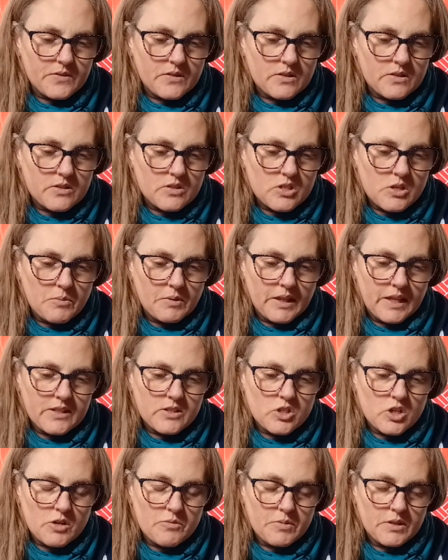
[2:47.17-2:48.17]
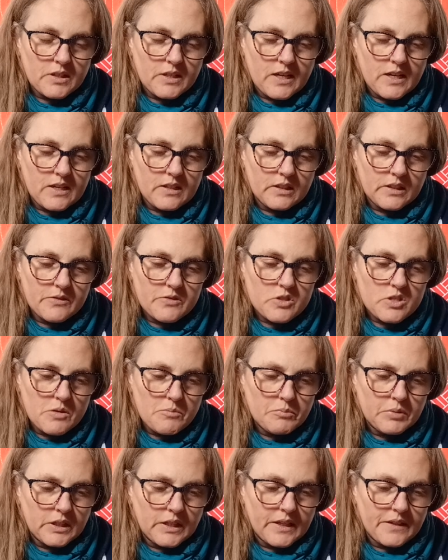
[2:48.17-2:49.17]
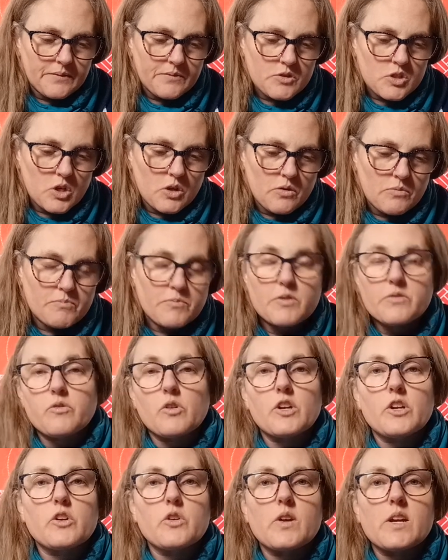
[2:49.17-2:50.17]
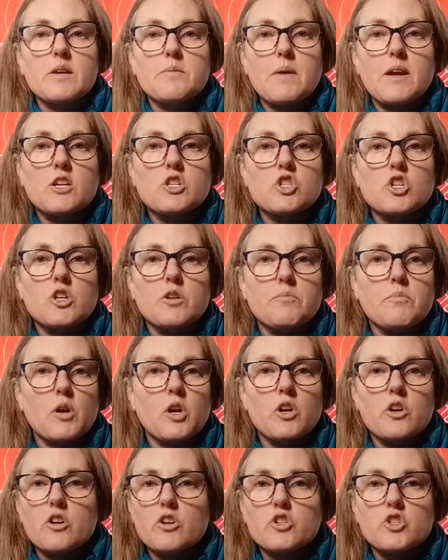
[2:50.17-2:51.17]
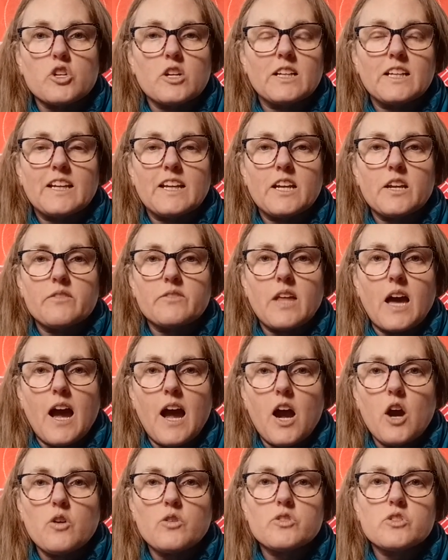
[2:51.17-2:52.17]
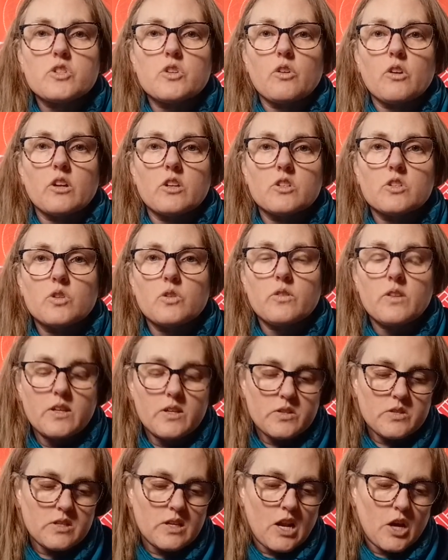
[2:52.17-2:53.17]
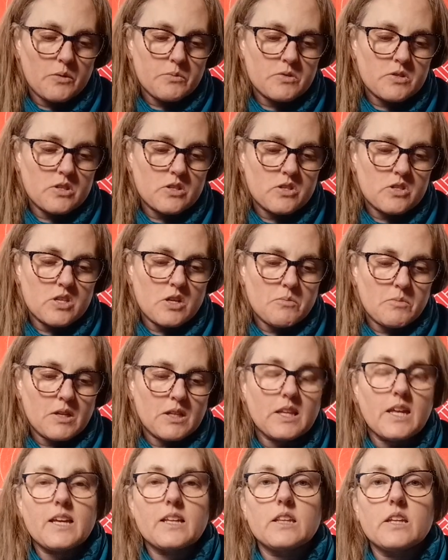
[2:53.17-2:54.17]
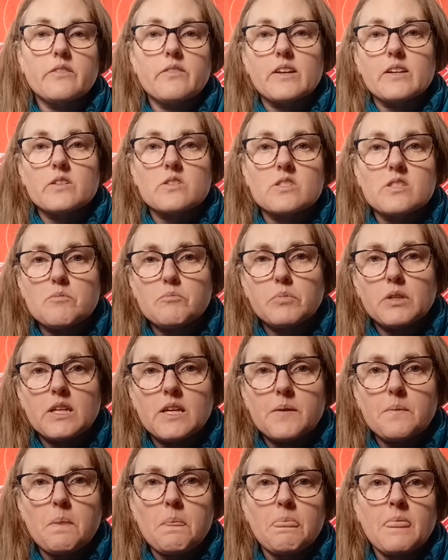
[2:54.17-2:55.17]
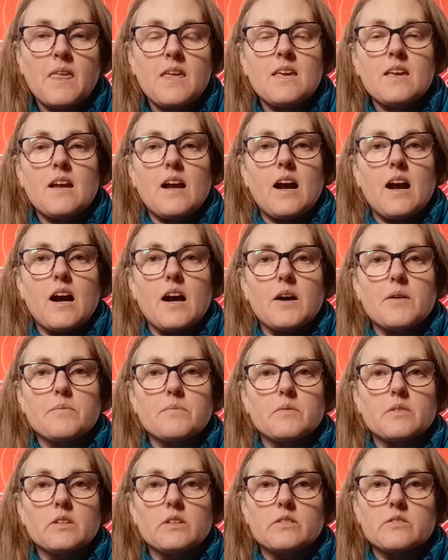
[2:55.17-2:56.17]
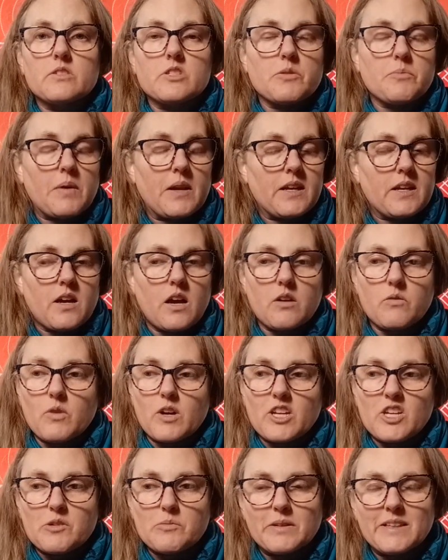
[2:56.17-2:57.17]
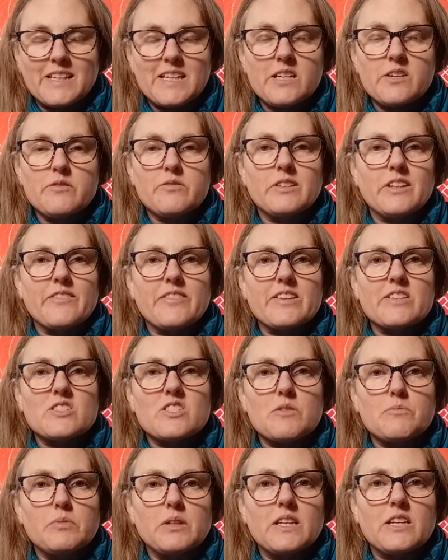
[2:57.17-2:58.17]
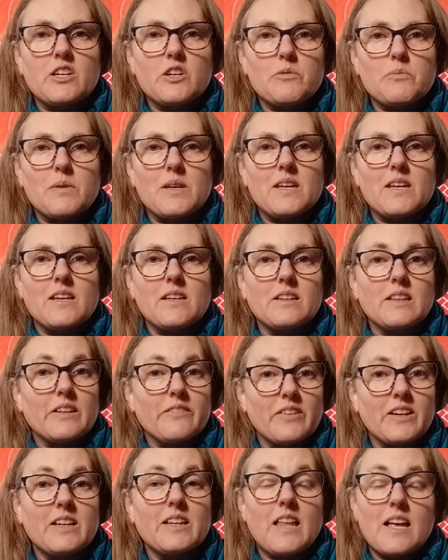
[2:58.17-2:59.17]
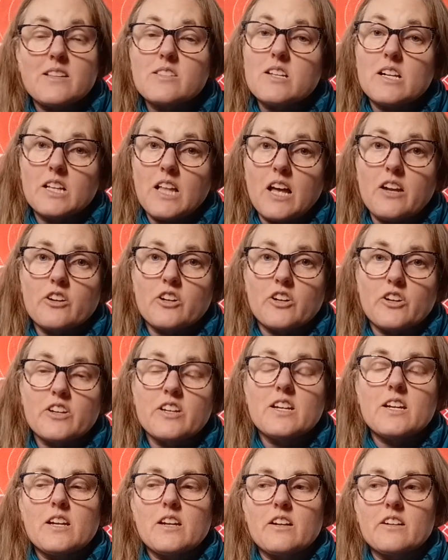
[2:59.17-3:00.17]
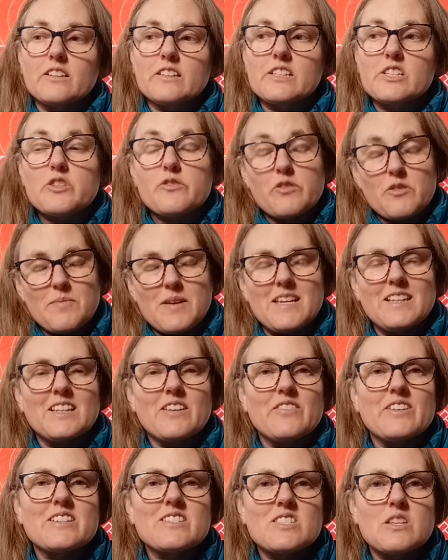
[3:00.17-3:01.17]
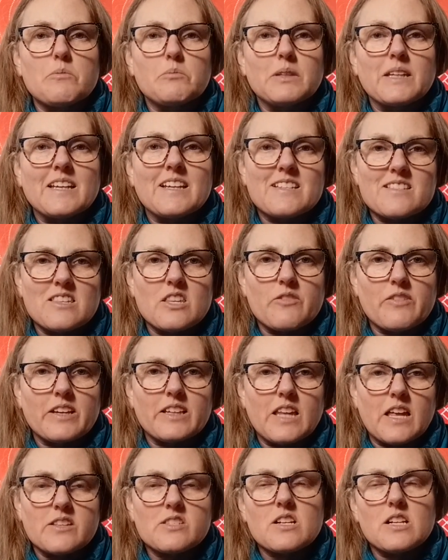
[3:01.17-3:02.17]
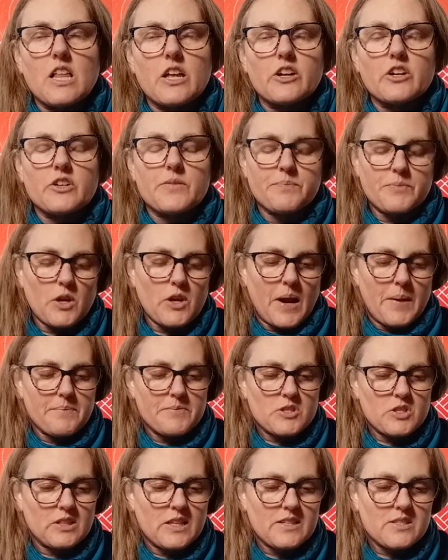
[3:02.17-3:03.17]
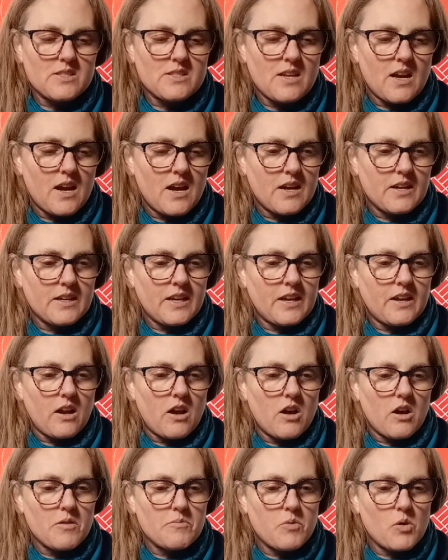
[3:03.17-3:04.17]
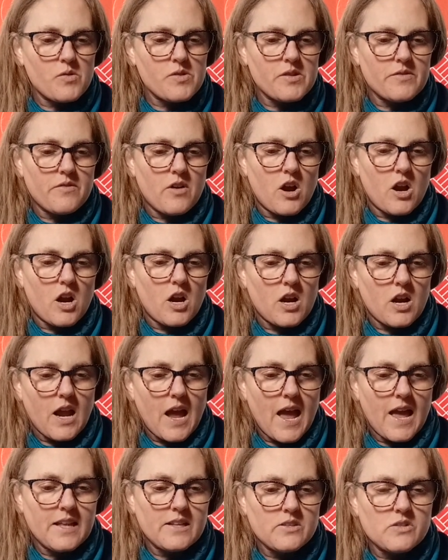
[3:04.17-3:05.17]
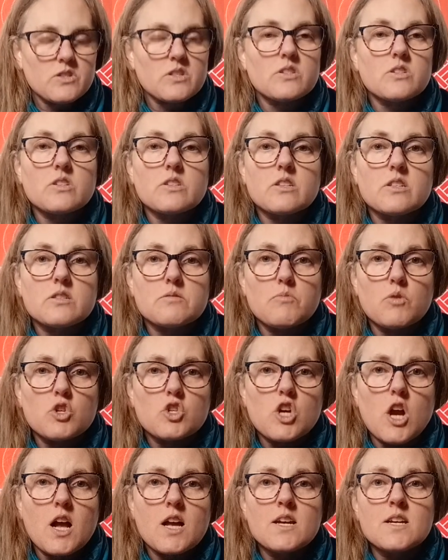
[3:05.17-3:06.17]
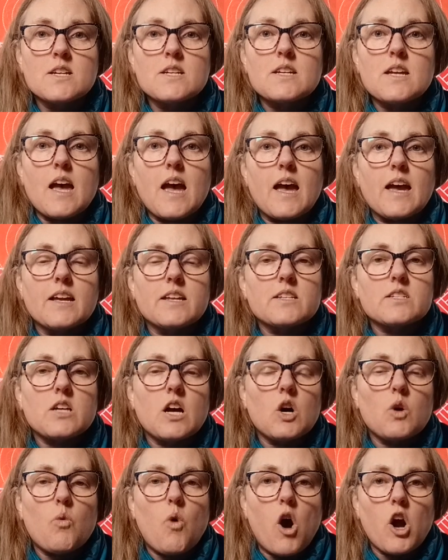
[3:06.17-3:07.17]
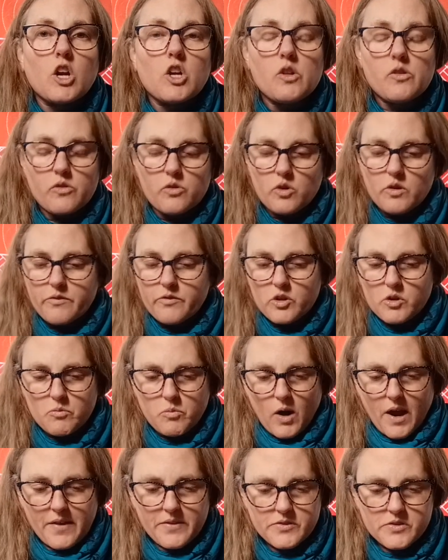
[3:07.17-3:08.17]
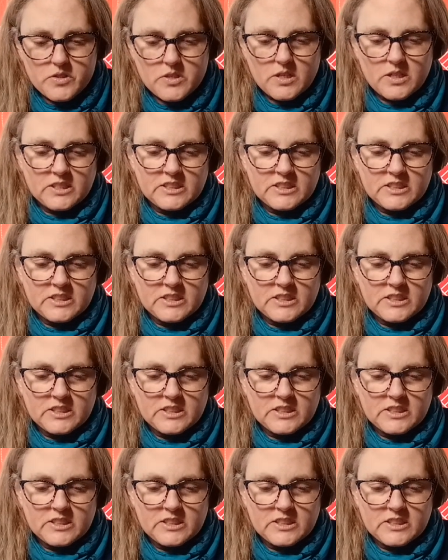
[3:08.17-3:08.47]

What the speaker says: stimulates your ability to live simply. So before you're doing a major purge or clean of the house, you could do this. It helps to stimulate living simply. Depending on what you believe, living simply could be living less cluttered. Or at least for me, living simply is living less cluttered. Okay, so let's get both of our hands into this mudra, and I'll walk you through a few breaths.